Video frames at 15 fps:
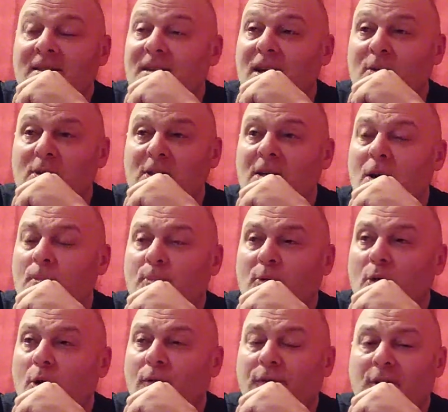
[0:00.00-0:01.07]
There is no
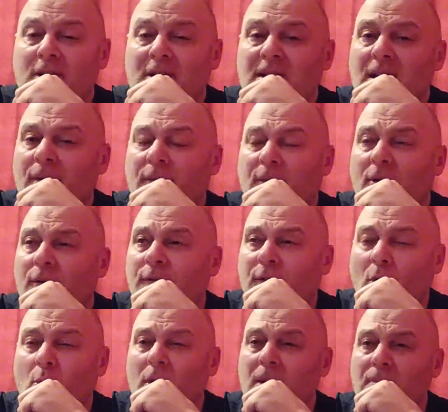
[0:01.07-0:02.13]
proof except for a
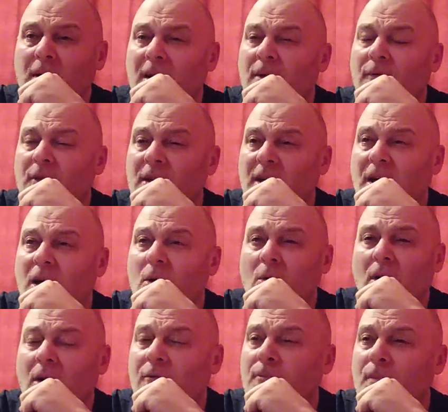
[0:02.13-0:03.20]
40-minute
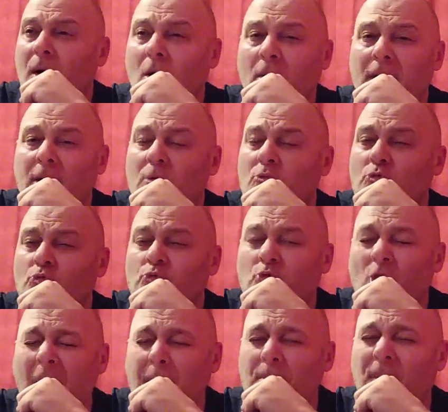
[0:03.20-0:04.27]
video of Martin
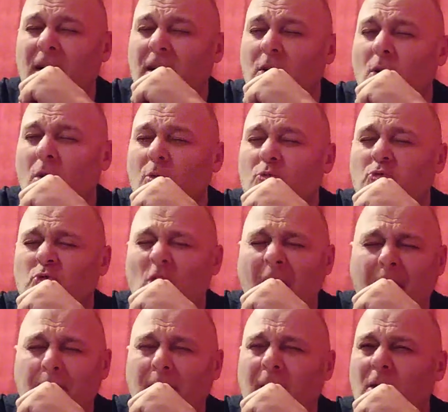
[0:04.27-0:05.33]
rambling
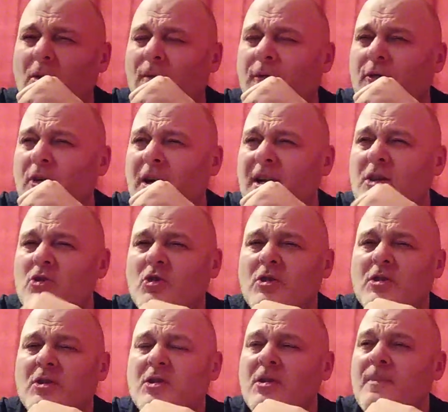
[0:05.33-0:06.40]
on for
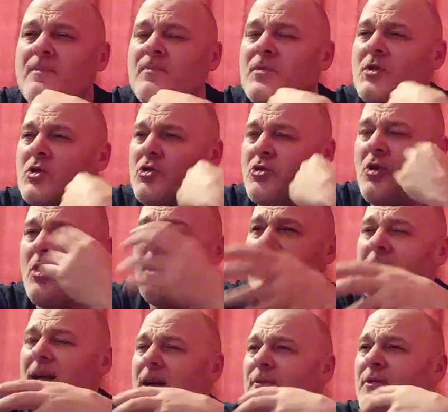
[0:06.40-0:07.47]
ages, trying
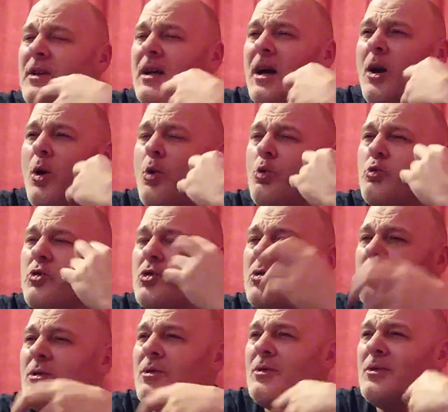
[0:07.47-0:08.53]
to give the old
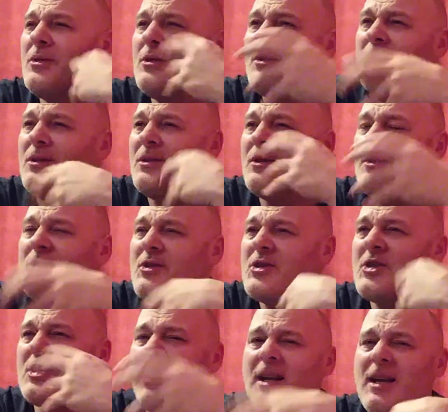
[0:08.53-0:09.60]

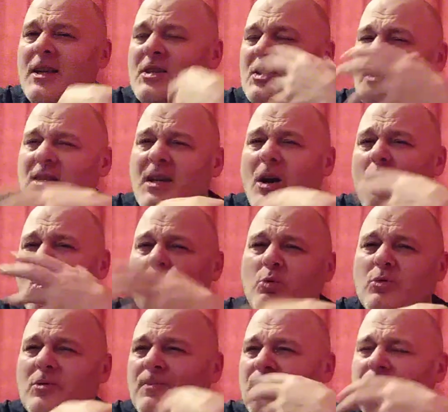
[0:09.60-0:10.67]
sell us the
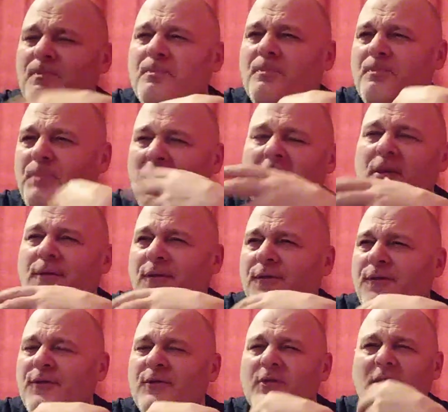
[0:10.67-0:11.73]
old
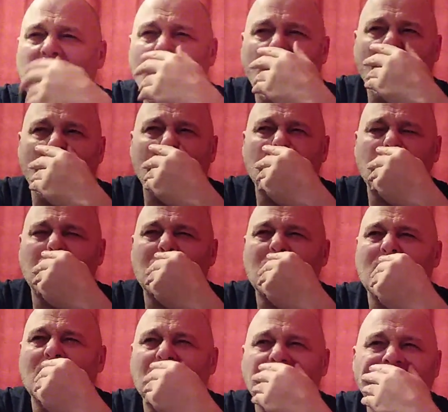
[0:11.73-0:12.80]
beef, the old
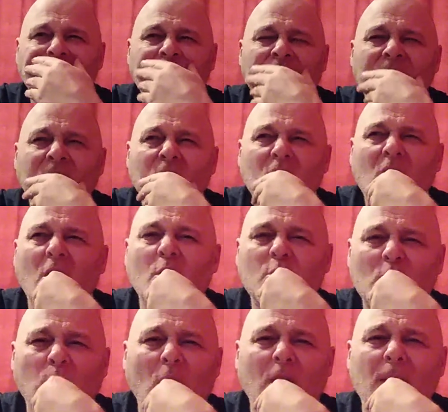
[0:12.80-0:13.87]

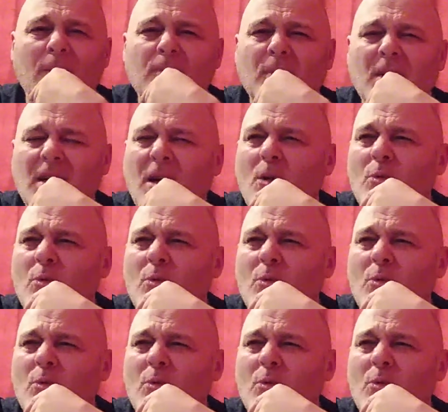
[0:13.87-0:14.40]
codswallop, the